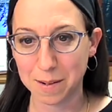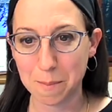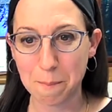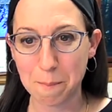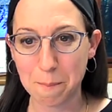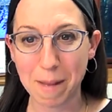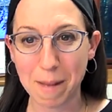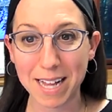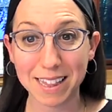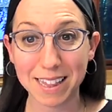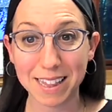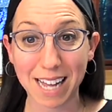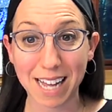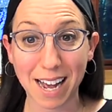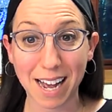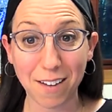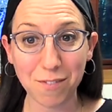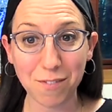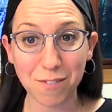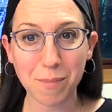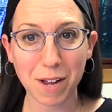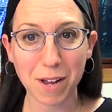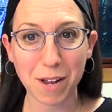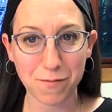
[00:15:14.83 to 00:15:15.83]
My love,
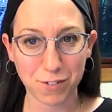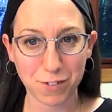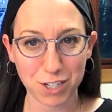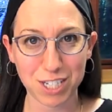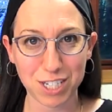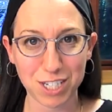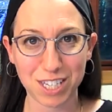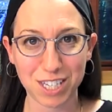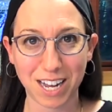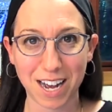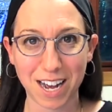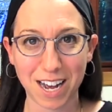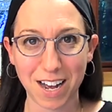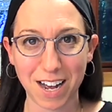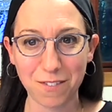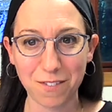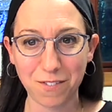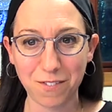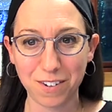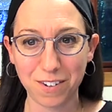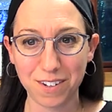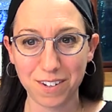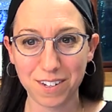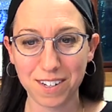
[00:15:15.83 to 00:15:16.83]
my first love,
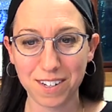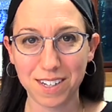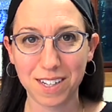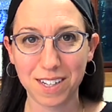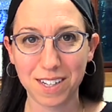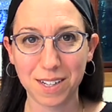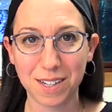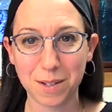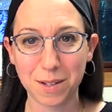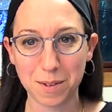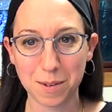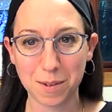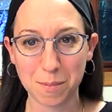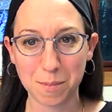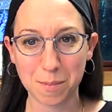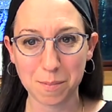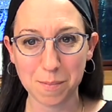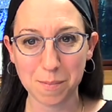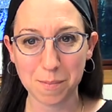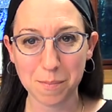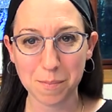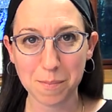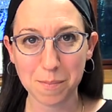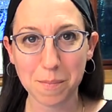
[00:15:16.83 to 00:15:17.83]

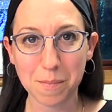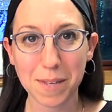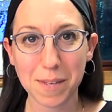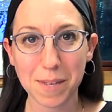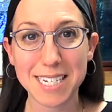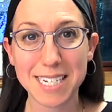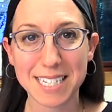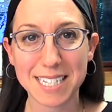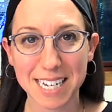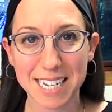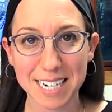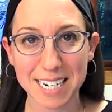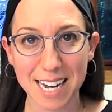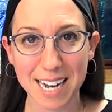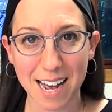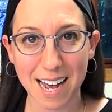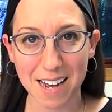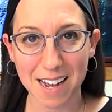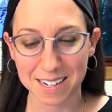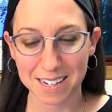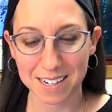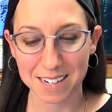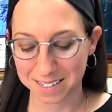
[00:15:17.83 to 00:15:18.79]
is Tanakh.